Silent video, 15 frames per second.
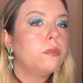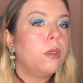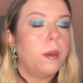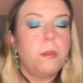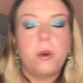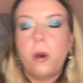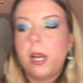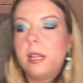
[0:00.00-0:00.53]

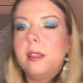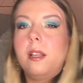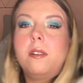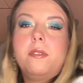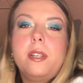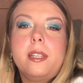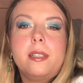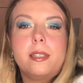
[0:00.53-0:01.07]
I'm quite
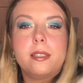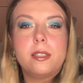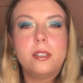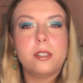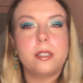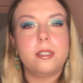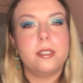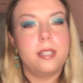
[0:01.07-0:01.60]
loving this
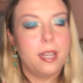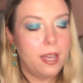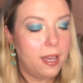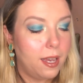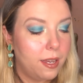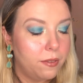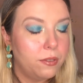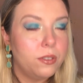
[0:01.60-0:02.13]
look today, I
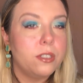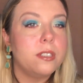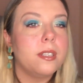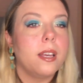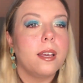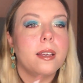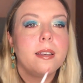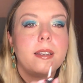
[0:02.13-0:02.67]
have to
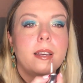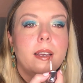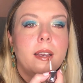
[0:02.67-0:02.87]
say.